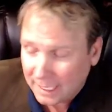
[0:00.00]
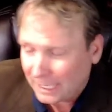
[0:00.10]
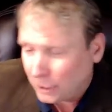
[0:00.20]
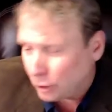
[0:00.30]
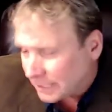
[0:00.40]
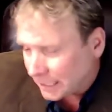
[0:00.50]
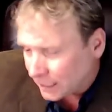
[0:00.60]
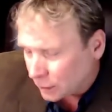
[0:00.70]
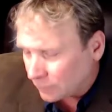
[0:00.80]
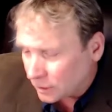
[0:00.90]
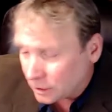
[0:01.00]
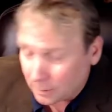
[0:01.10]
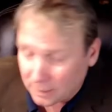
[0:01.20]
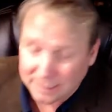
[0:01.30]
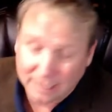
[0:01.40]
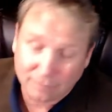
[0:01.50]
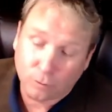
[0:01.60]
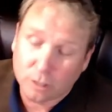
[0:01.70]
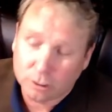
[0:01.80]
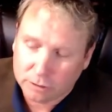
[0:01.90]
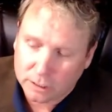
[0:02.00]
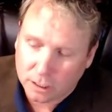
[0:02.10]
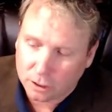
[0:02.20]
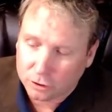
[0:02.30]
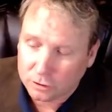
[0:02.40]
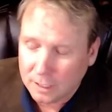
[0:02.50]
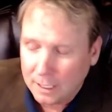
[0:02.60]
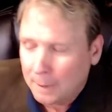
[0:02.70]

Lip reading: and you send it over to us at $400,